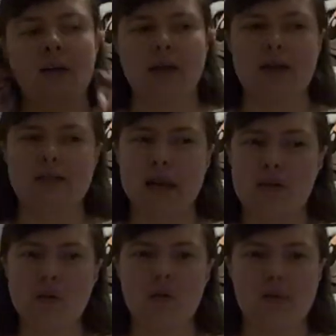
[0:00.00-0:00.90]
because
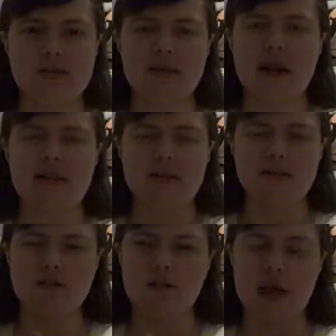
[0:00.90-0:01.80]
I don't want to style
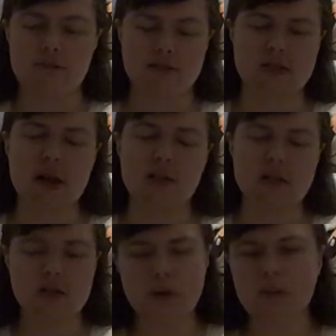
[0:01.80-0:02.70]
it have to style
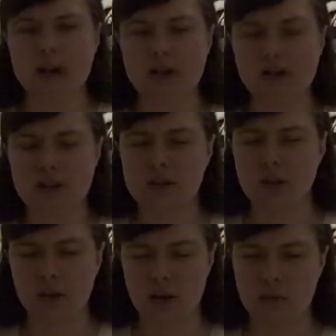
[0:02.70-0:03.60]
it too much
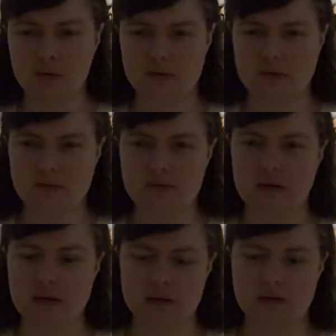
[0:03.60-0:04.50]
I want
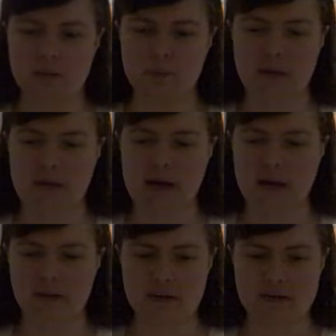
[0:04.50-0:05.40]
it to be
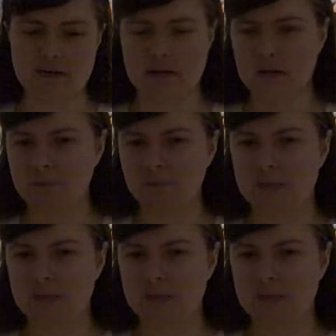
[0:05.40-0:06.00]
at least